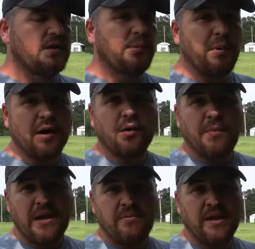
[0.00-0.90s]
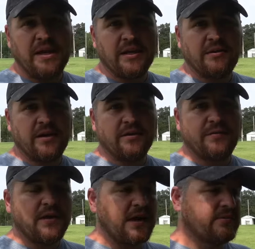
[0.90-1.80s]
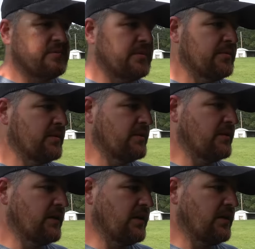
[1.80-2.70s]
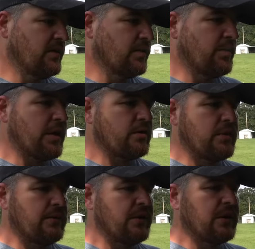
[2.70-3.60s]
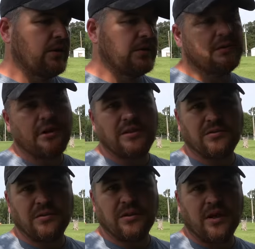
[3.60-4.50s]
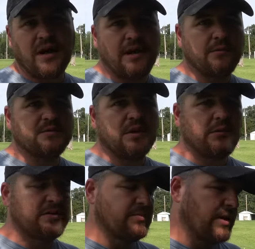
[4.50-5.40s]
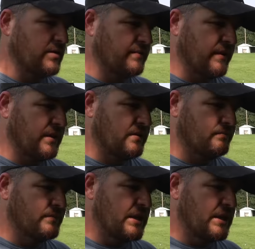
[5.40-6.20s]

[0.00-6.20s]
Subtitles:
the bottle baby Henry. If you guys remember the little bottle baby goat that Rachel and Kai was always bottle feeding,